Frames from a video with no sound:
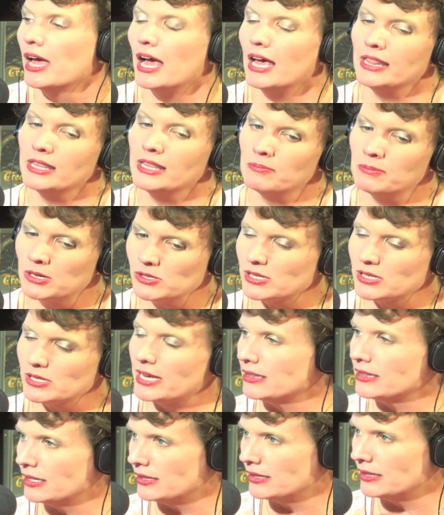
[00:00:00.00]
And then most
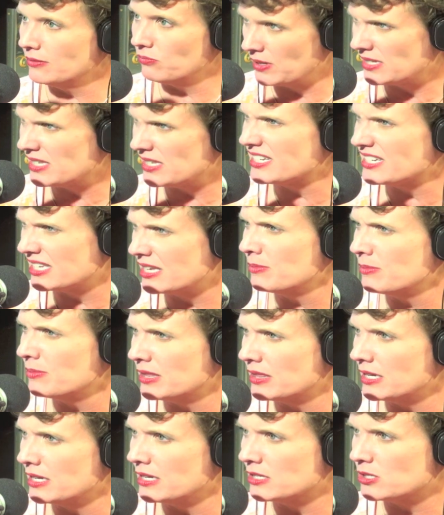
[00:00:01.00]
likely, they say
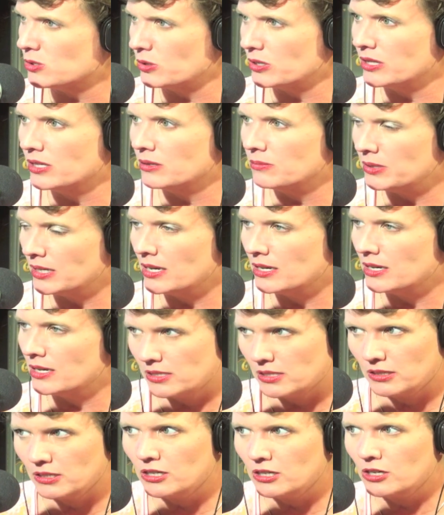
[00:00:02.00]
Timothy is with them
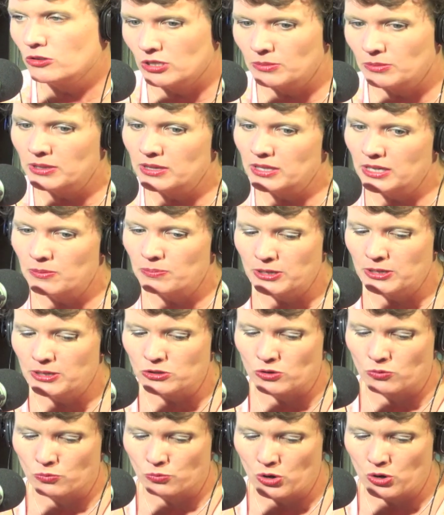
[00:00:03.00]
because, Timothy
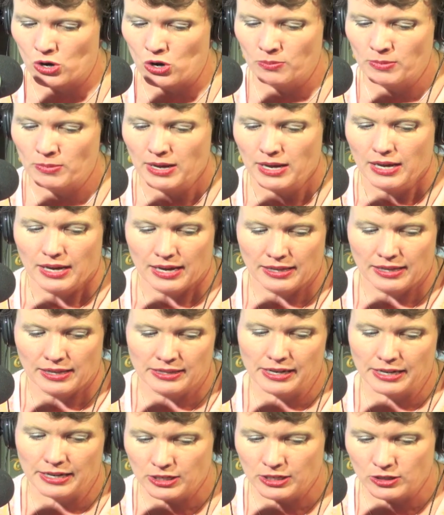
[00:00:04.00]
appears in Rome. And
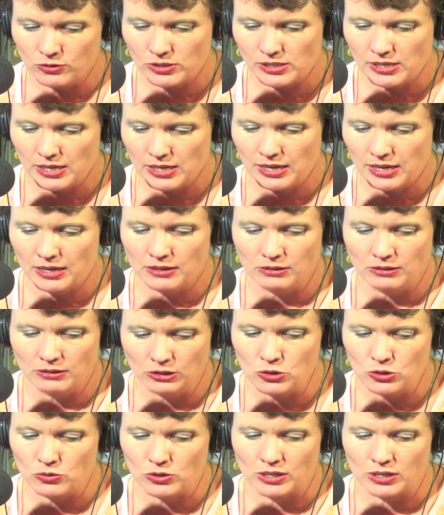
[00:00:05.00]
then, like you said,
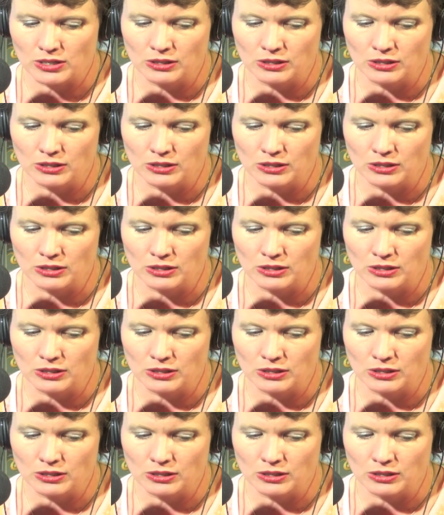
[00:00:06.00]
Luke,